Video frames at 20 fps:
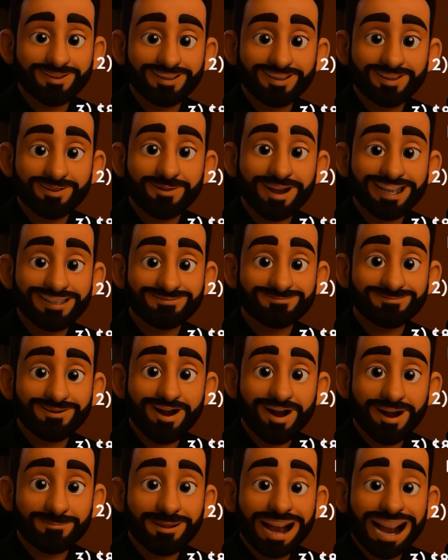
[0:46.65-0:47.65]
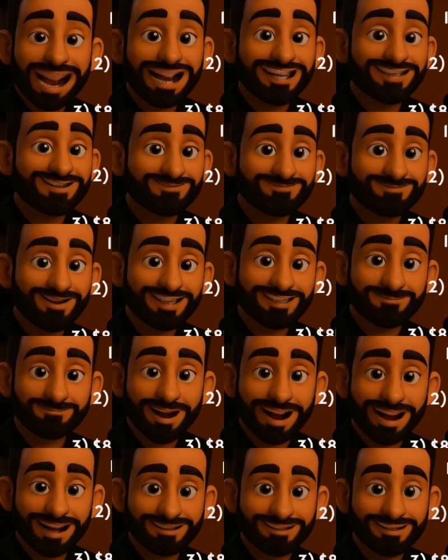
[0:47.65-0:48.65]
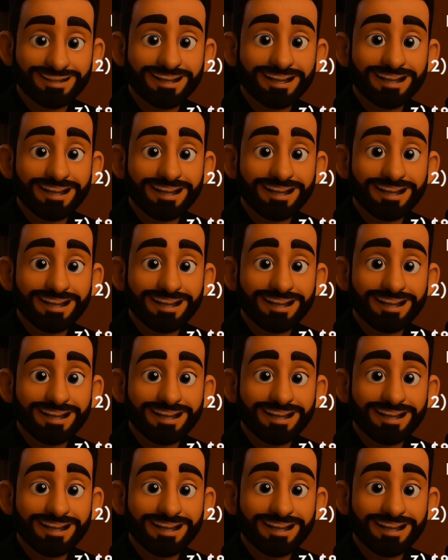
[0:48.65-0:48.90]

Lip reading: US farm and defense buys.